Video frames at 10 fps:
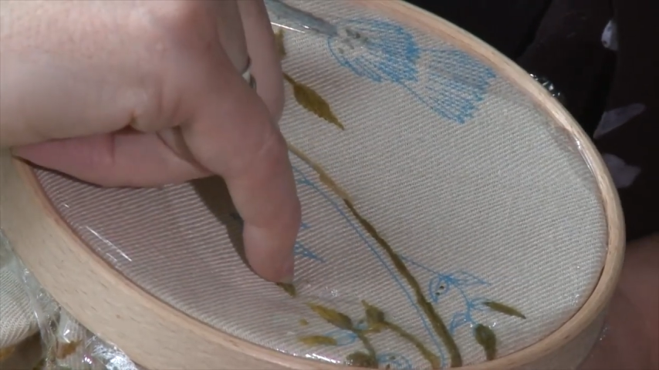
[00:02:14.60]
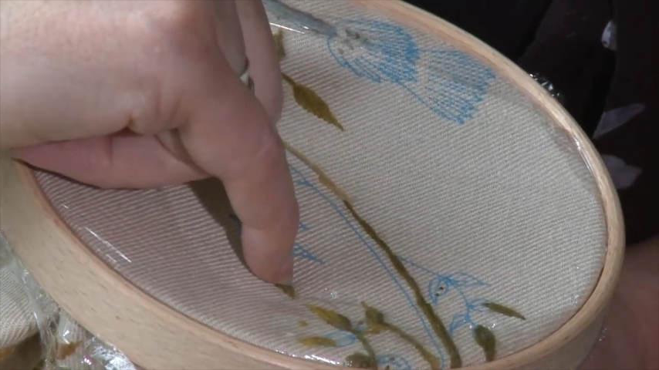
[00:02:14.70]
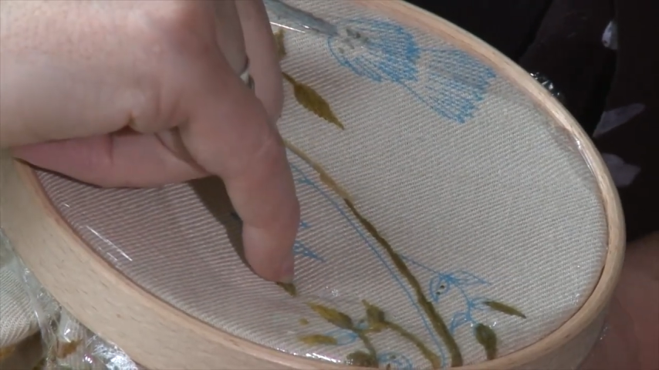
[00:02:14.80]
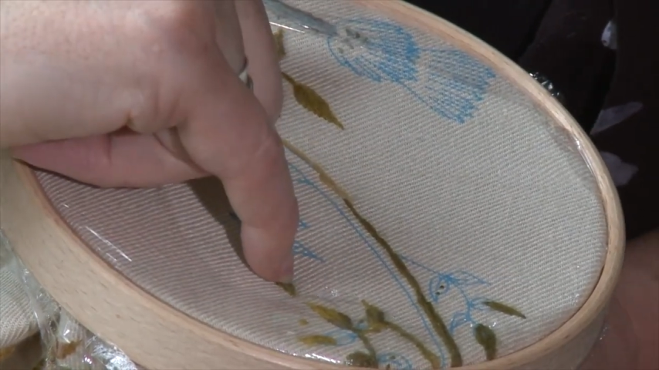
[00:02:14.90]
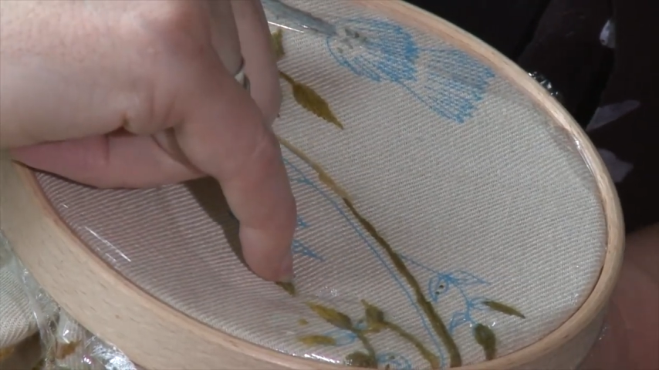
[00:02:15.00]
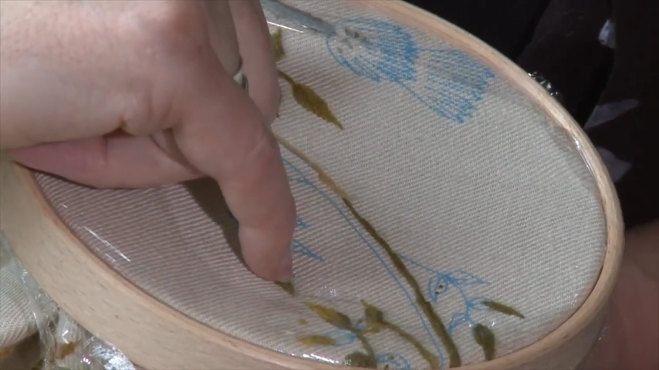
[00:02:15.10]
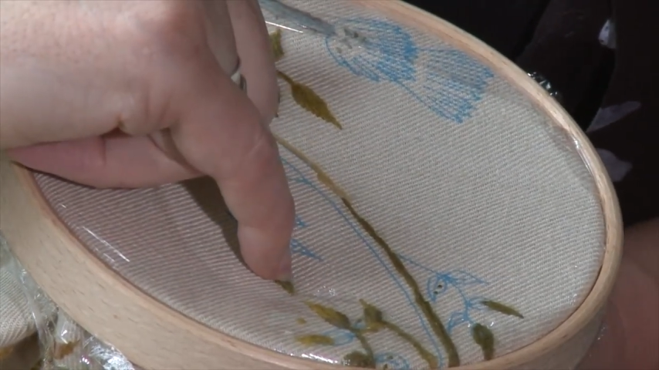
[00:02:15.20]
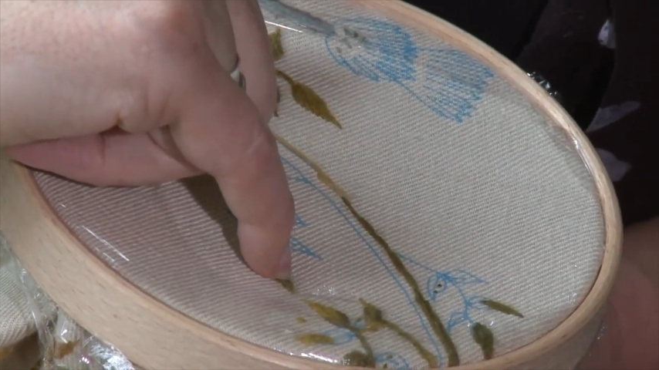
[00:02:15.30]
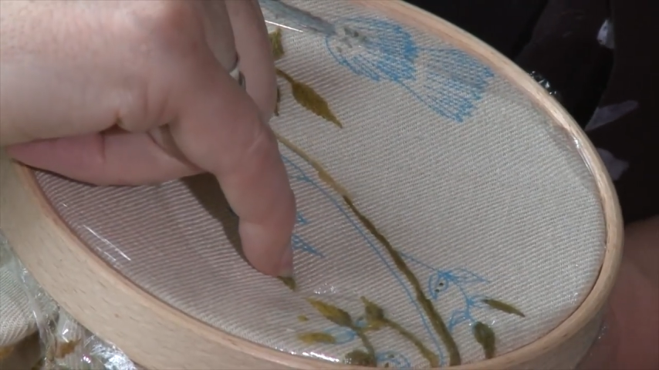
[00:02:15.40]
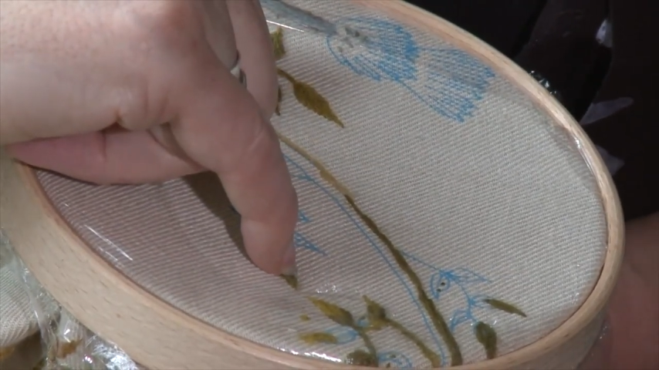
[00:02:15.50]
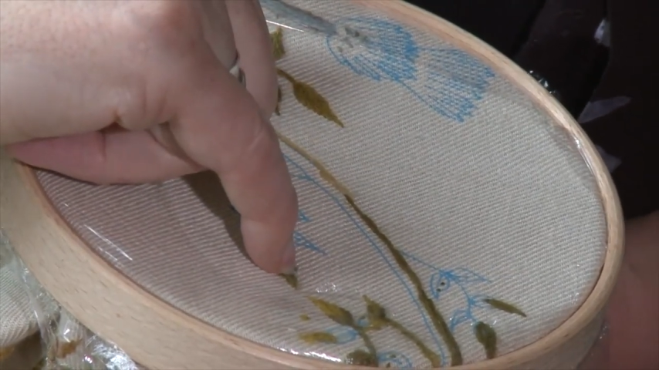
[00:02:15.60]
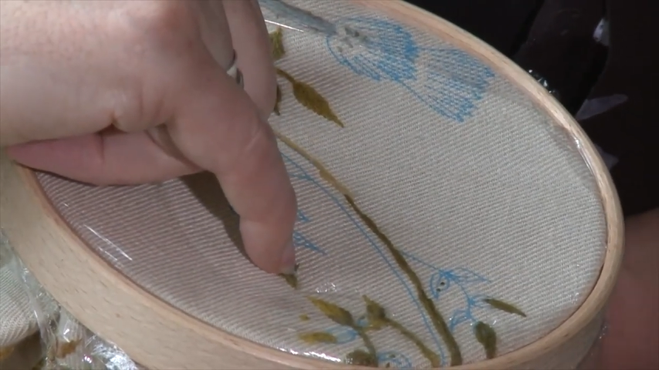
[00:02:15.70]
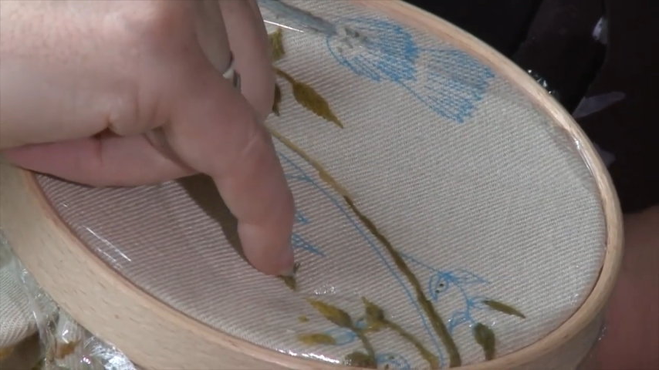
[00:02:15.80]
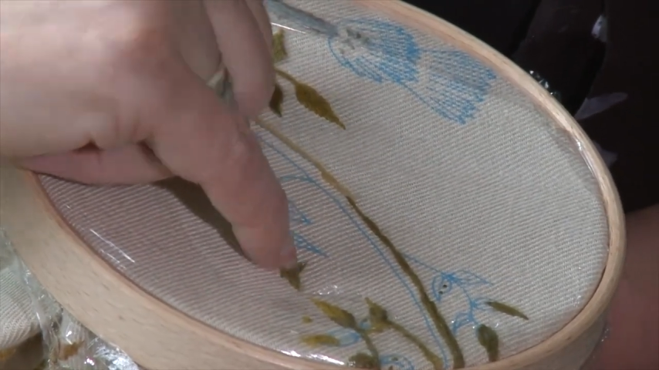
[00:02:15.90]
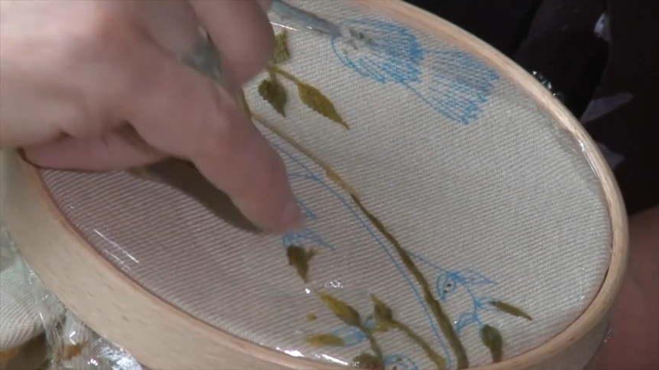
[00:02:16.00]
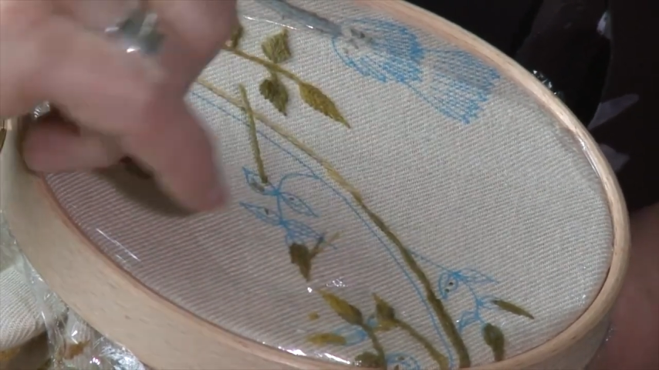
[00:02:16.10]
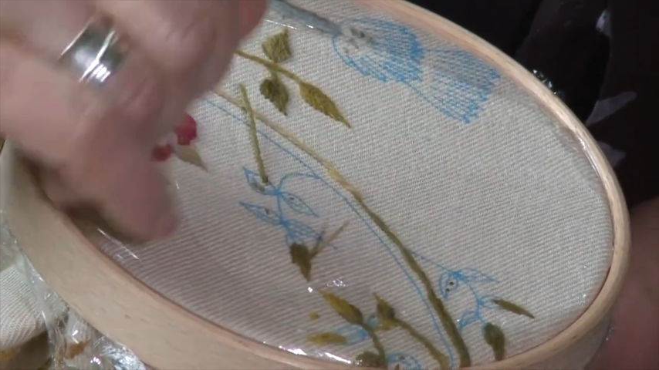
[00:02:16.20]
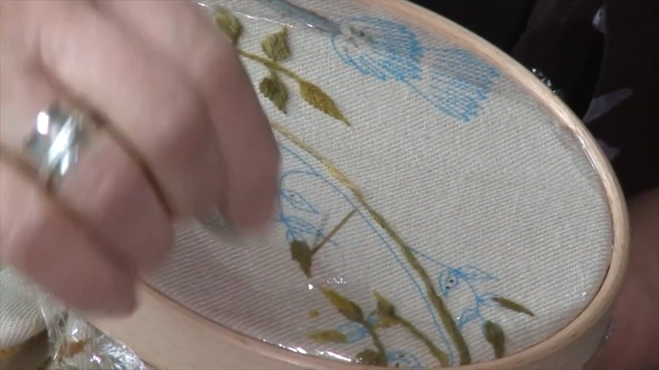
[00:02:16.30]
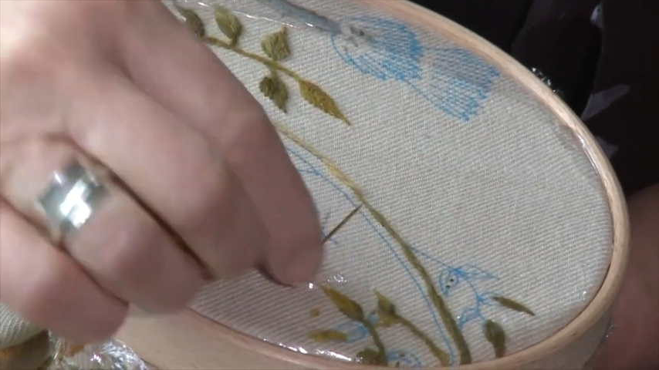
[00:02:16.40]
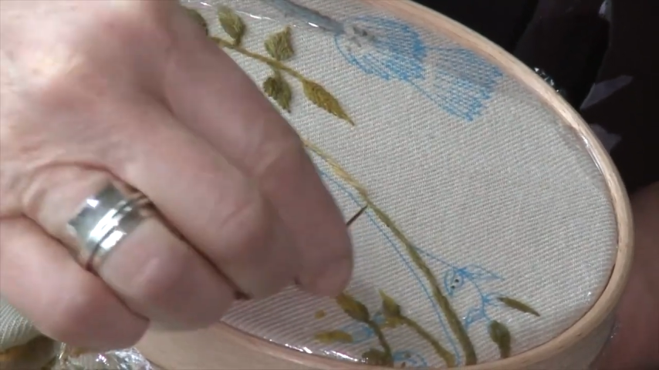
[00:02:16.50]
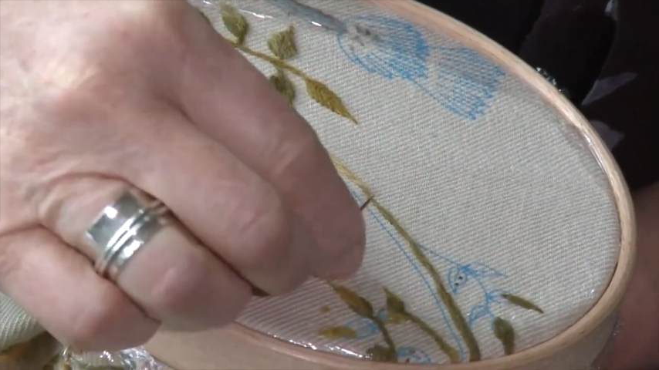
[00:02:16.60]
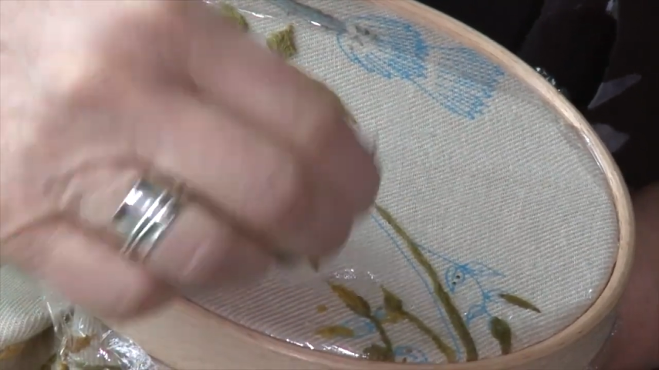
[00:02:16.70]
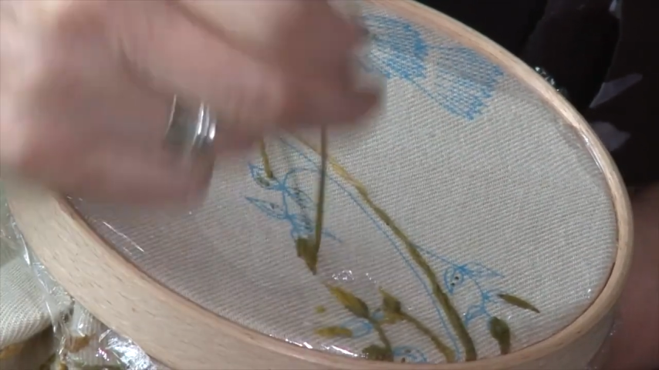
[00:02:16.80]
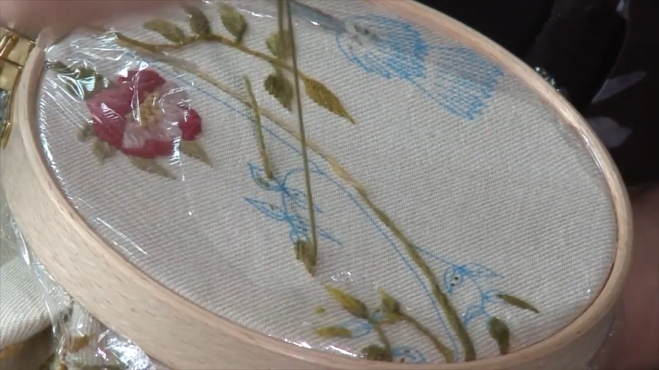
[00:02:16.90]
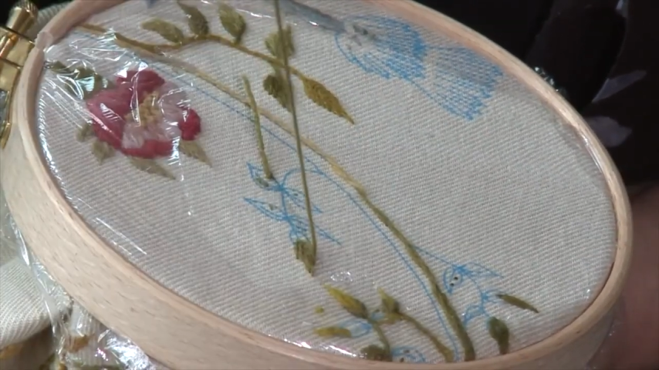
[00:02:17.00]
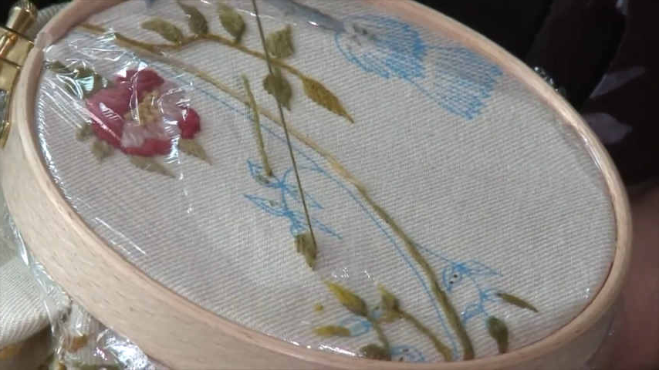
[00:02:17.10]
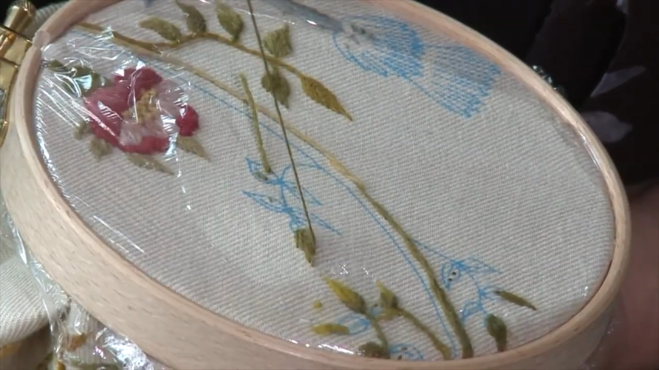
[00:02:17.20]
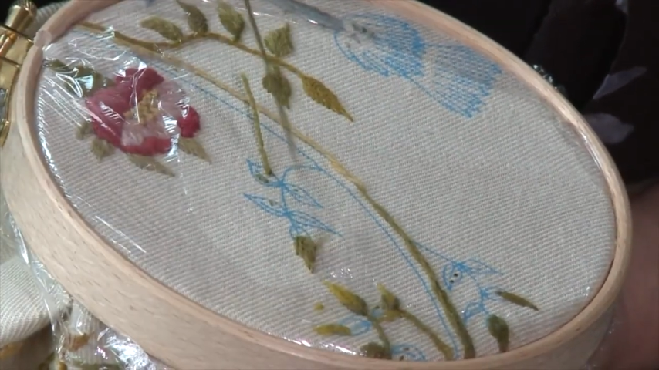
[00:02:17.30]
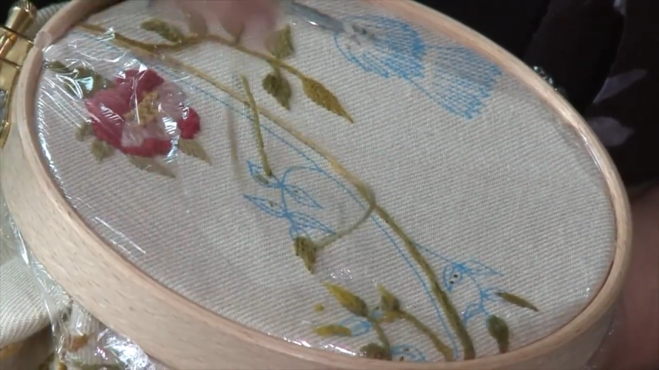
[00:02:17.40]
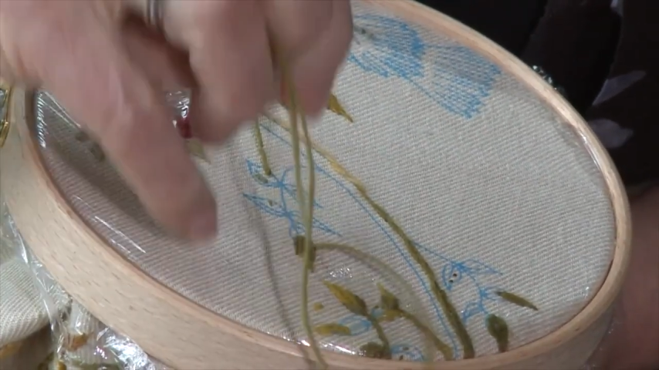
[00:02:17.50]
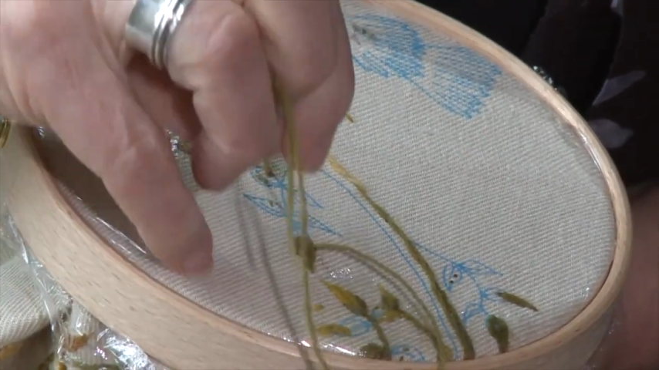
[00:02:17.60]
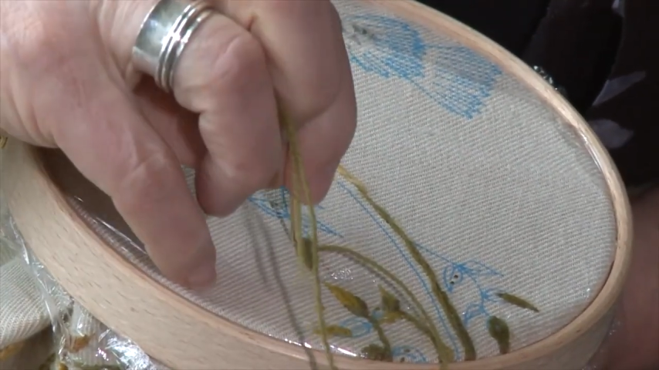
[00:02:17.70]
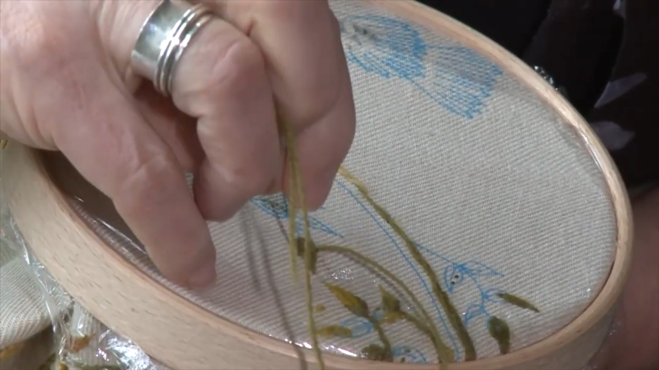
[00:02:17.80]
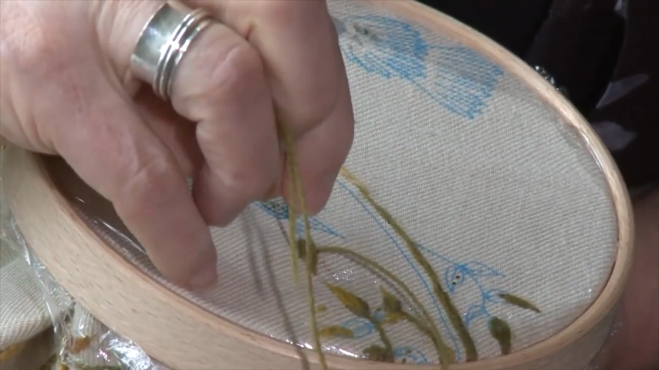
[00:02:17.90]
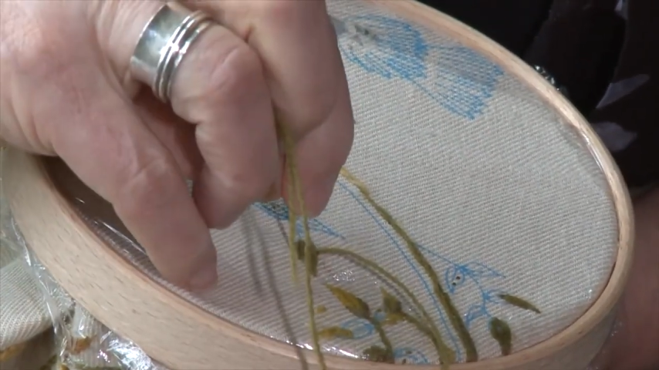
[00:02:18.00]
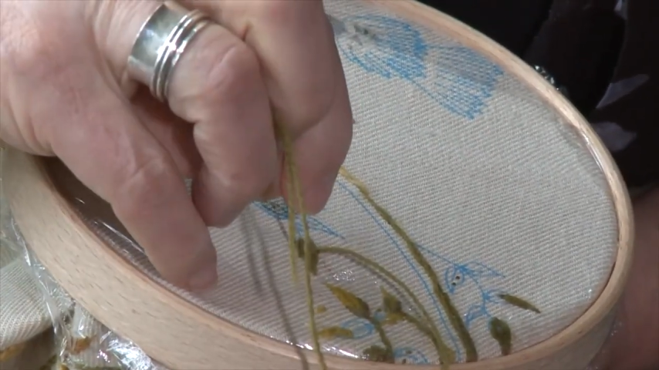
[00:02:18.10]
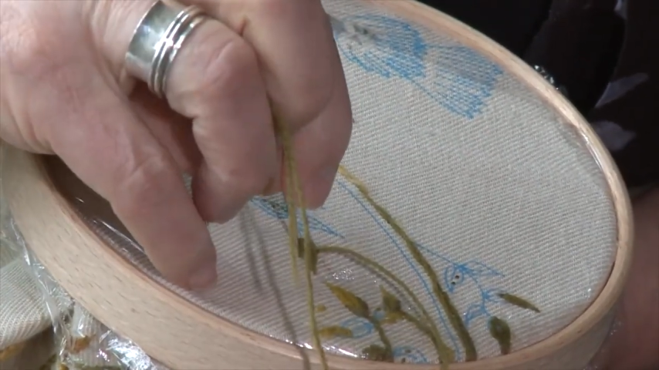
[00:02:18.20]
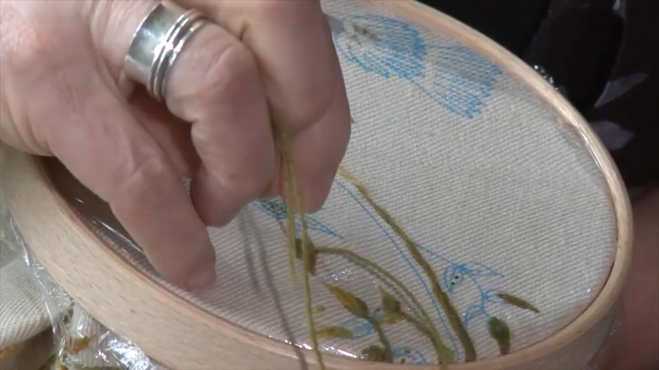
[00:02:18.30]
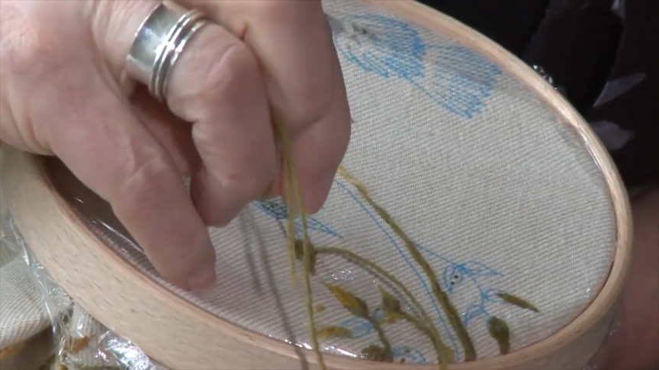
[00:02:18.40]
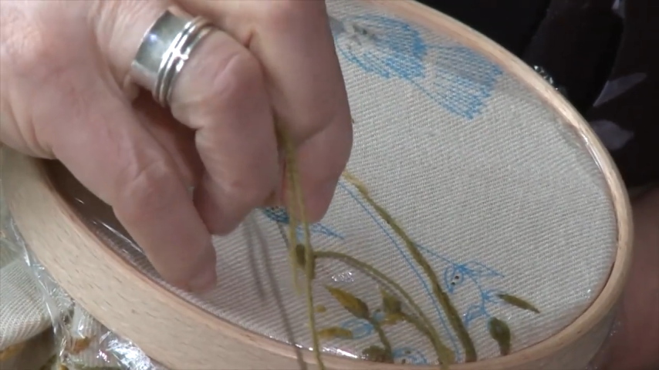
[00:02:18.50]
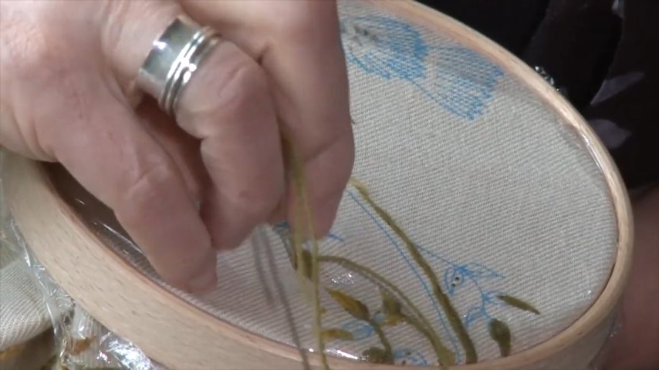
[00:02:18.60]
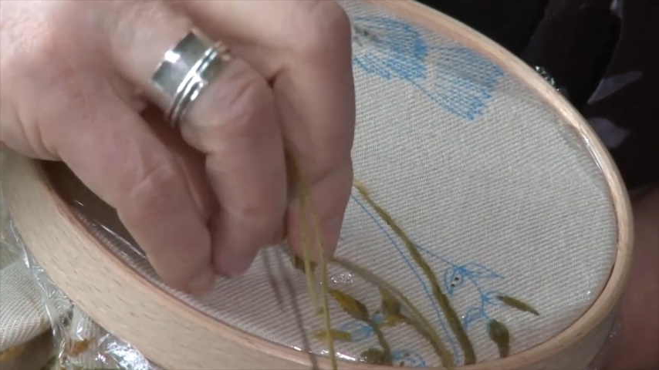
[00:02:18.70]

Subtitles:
No face is visible, so there are no lips to read.